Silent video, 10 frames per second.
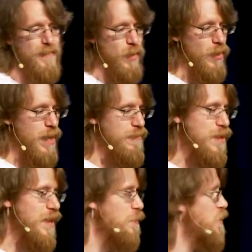where
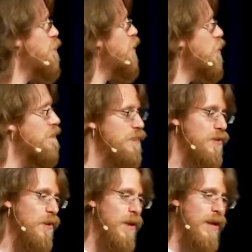everything was
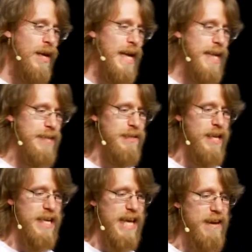beautiful and like